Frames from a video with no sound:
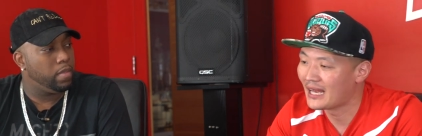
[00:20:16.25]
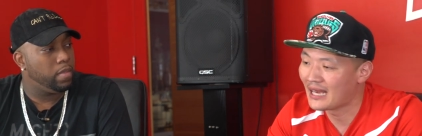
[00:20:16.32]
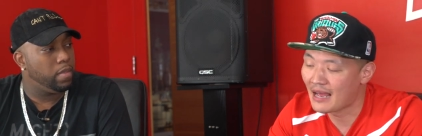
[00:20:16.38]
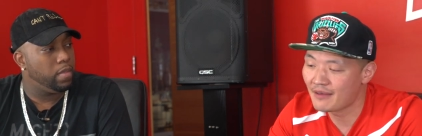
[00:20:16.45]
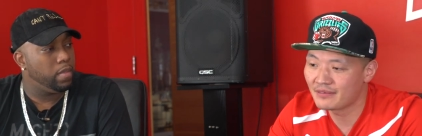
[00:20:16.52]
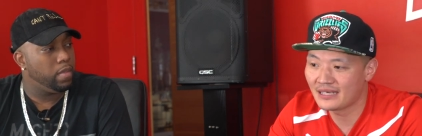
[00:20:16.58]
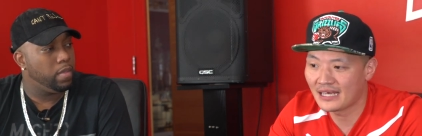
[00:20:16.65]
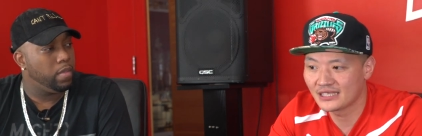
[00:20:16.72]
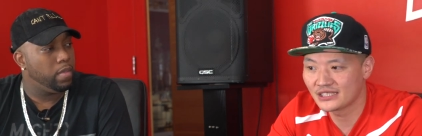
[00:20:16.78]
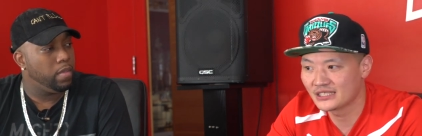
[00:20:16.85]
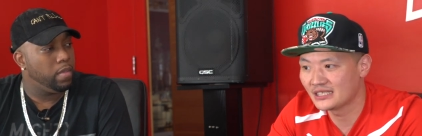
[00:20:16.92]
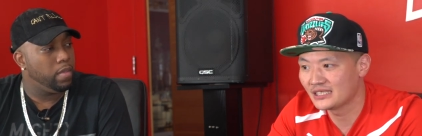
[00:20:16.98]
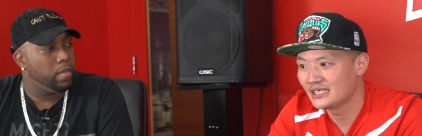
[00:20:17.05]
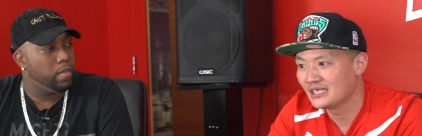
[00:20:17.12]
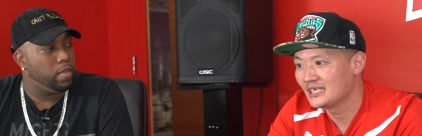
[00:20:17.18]
Speaker 1: And after that
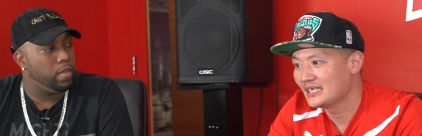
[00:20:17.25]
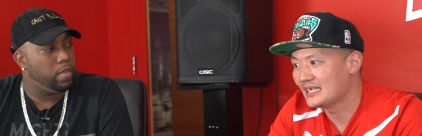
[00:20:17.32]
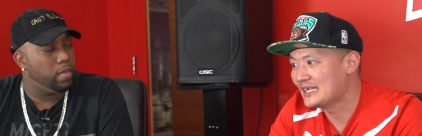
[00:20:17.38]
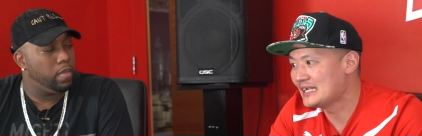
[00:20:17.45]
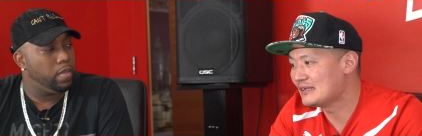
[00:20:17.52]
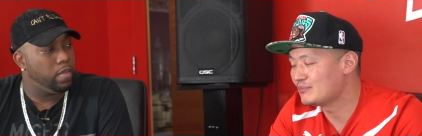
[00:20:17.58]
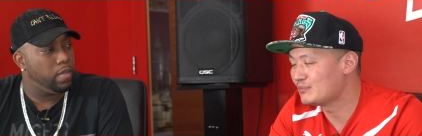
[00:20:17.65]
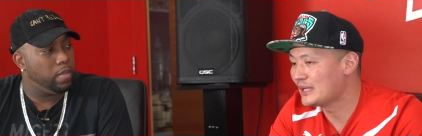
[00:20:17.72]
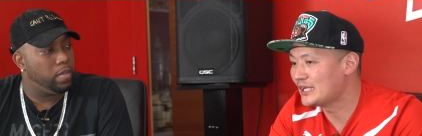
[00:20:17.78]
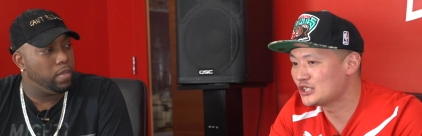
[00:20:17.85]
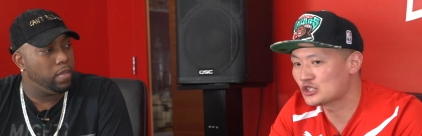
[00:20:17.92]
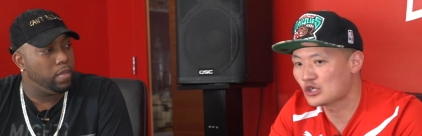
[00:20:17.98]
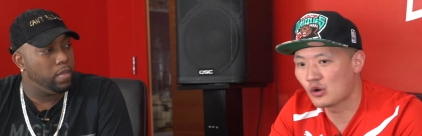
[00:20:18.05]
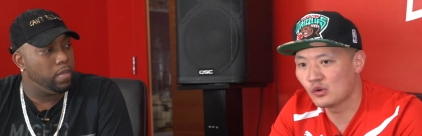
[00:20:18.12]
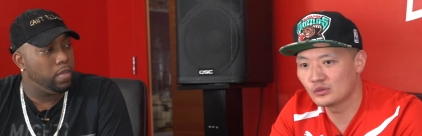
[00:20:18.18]
shit,
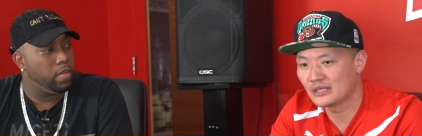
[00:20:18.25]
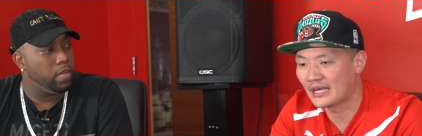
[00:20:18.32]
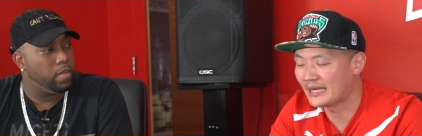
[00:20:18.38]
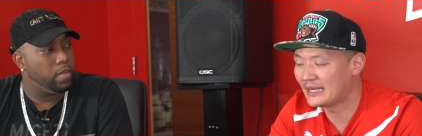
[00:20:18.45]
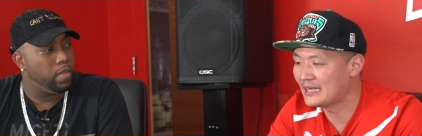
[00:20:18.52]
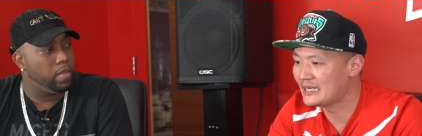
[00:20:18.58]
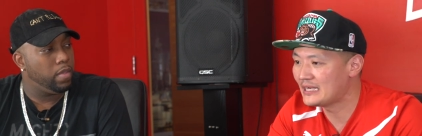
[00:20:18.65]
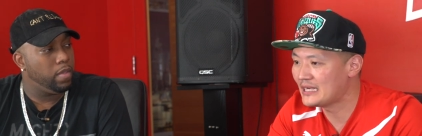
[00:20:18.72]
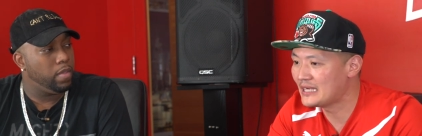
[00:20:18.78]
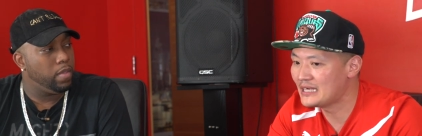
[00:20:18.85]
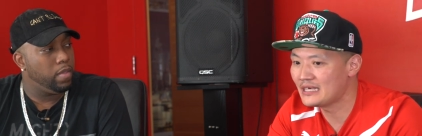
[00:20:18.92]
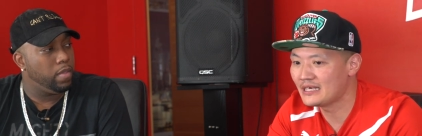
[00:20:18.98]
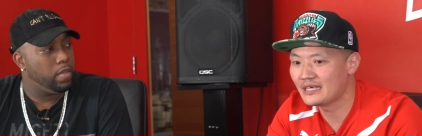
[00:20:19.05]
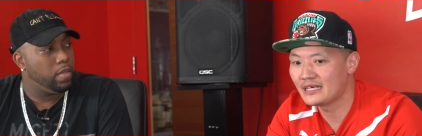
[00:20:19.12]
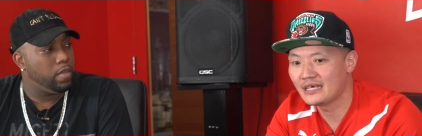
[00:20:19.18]
he scolded, like,
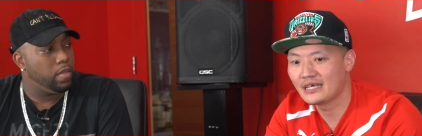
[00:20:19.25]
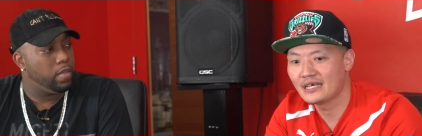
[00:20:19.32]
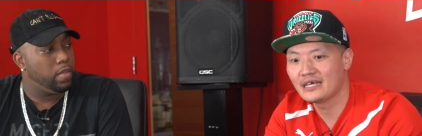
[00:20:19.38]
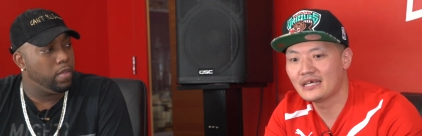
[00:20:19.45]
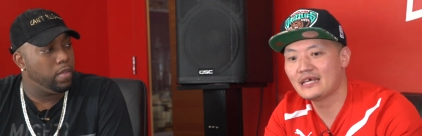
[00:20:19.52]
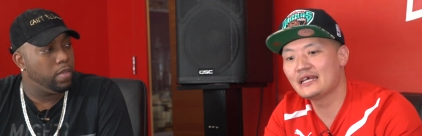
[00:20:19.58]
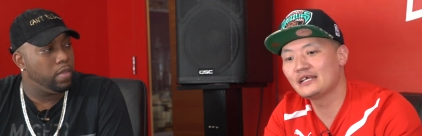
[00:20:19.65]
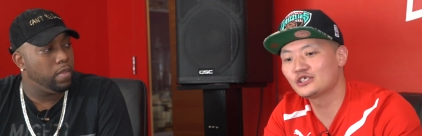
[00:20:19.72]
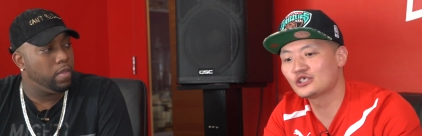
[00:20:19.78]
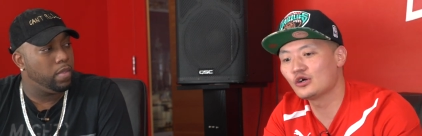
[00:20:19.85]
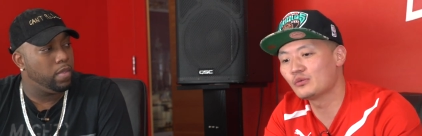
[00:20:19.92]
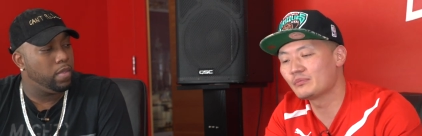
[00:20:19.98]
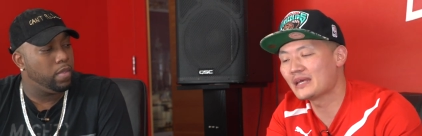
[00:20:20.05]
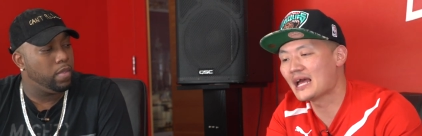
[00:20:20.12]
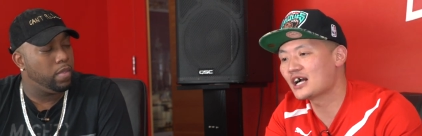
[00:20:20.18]
he
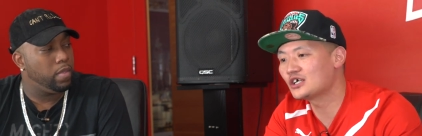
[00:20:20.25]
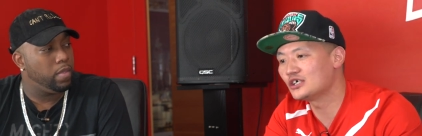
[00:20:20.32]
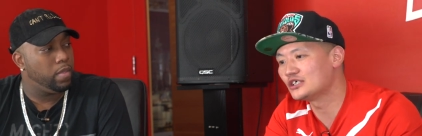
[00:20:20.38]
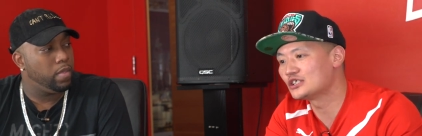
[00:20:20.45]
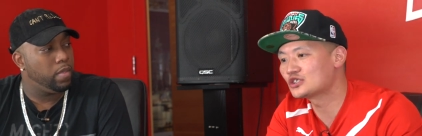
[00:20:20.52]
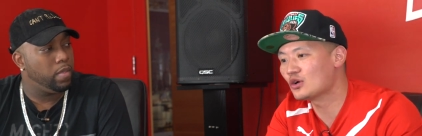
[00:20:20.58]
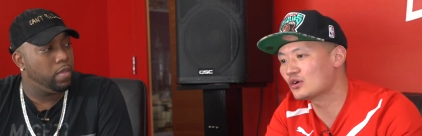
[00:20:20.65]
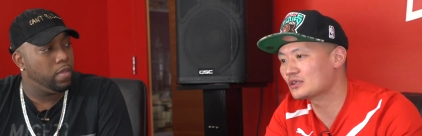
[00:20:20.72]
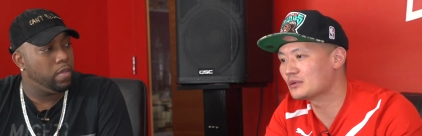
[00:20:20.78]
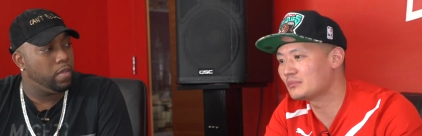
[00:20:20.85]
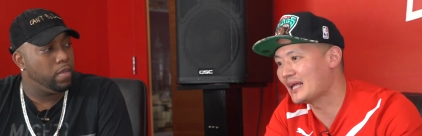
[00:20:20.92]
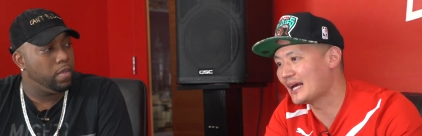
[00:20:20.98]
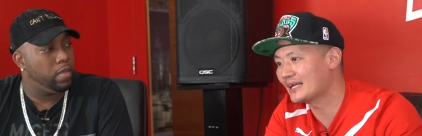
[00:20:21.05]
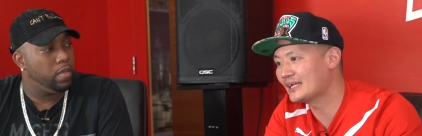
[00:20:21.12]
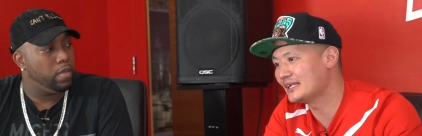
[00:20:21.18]
told me I couldn't talk to
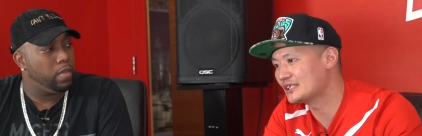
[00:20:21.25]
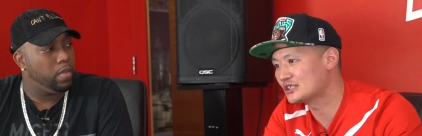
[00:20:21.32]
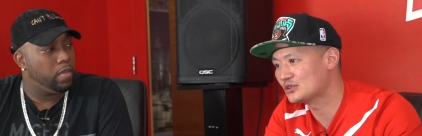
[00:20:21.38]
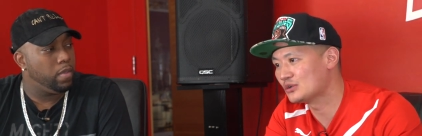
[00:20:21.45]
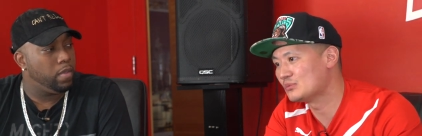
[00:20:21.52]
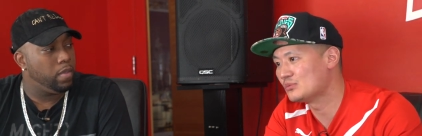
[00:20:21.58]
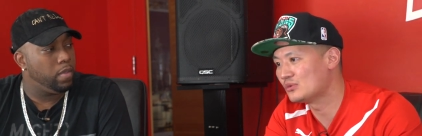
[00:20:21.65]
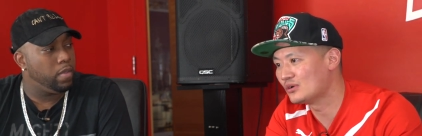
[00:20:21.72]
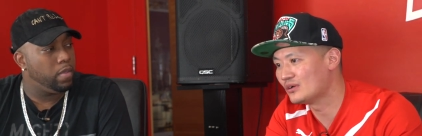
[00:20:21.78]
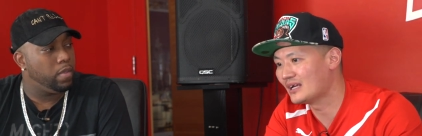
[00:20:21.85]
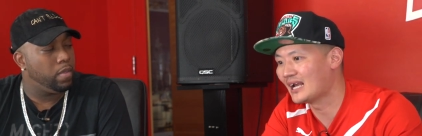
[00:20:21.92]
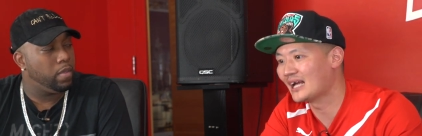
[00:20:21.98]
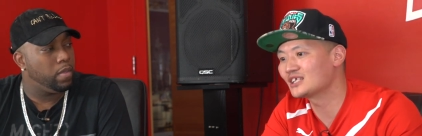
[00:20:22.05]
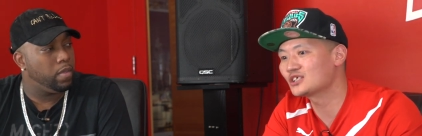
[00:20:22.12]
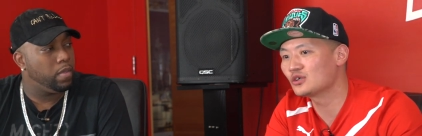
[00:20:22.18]
black kids no more.
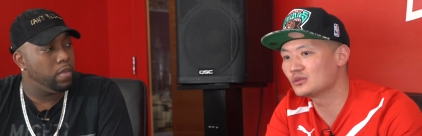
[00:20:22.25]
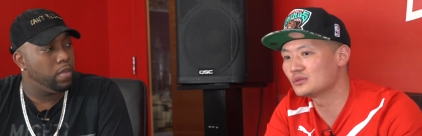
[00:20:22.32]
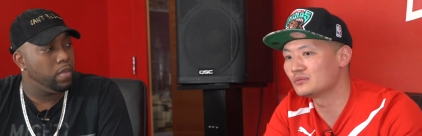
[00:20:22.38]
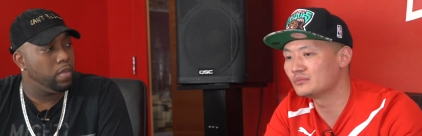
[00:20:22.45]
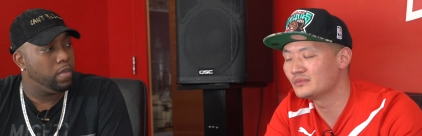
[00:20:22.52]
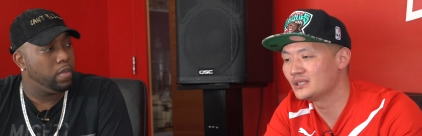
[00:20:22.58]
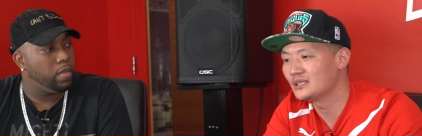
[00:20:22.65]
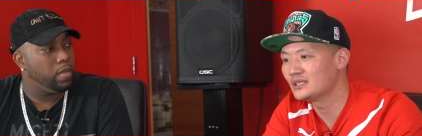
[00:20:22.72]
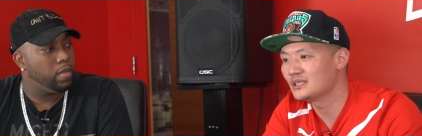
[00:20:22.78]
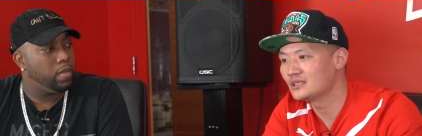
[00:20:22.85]
And I told him,